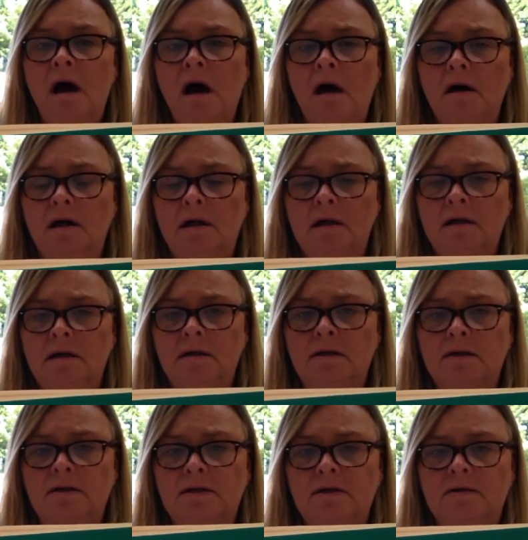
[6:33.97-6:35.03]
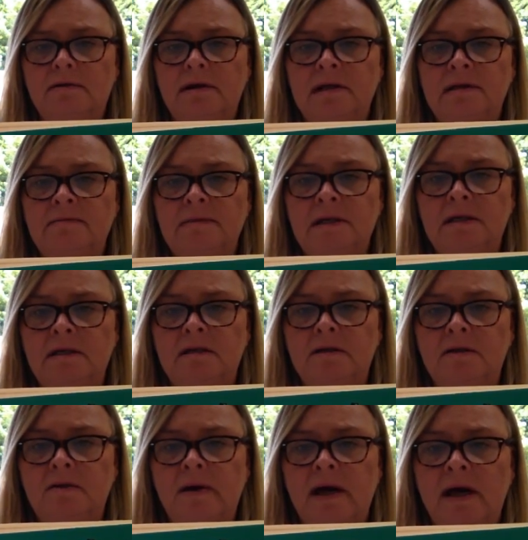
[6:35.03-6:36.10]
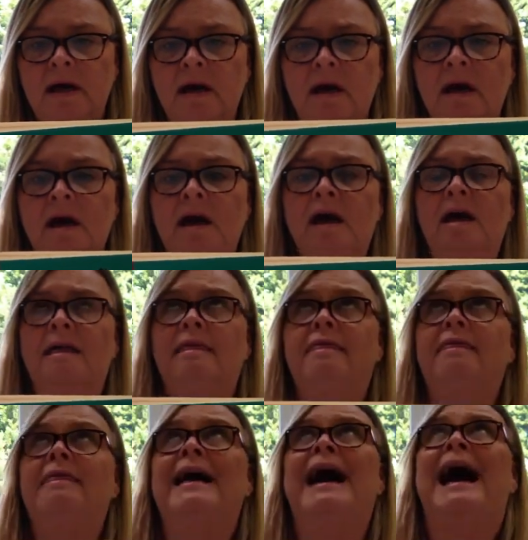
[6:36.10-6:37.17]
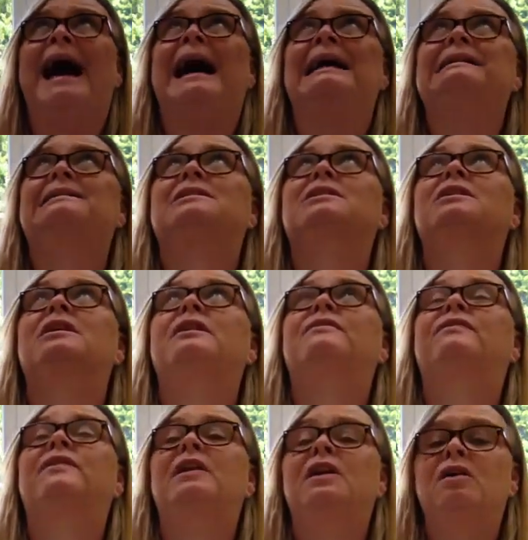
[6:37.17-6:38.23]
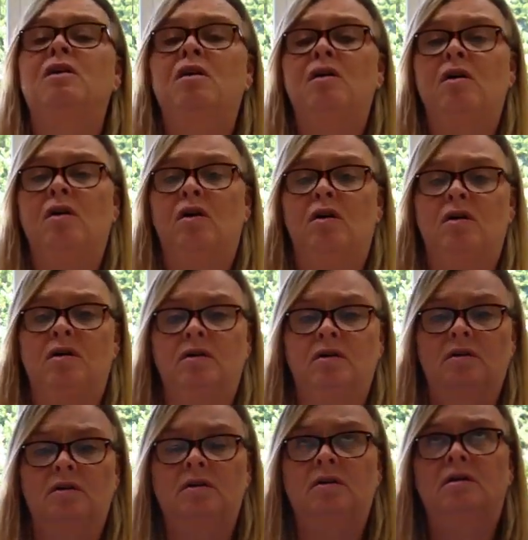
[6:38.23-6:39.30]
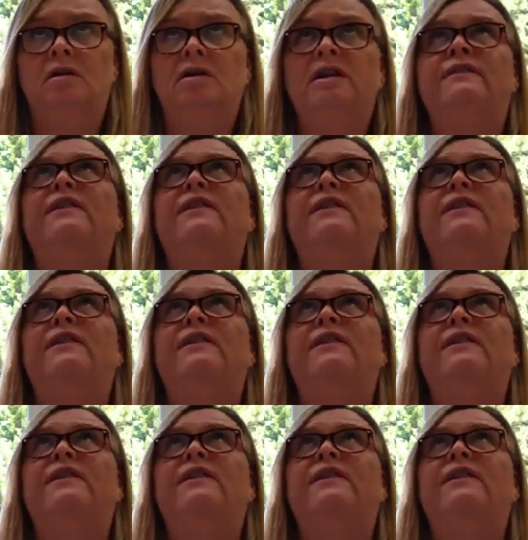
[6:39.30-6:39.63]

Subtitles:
look!" screamed Mrs. Twit. "That's the floor! The